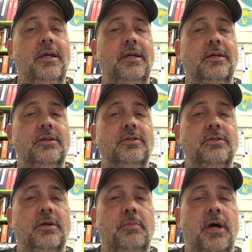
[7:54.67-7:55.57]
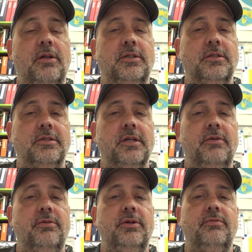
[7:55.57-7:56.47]
is abolishing
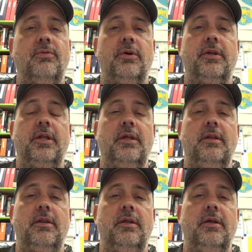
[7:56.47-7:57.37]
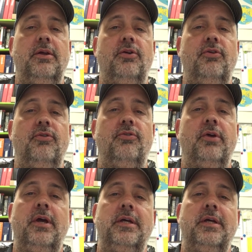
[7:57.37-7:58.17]
slavery, 14th is